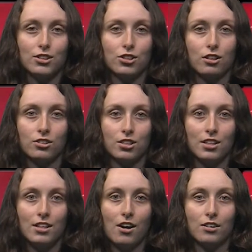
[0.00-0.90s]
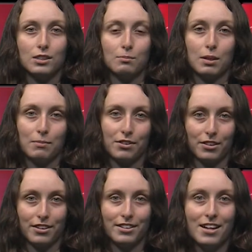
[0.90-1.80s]
Shang-Chi on September
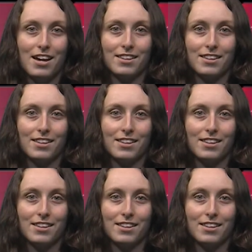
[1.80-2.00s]
3rd,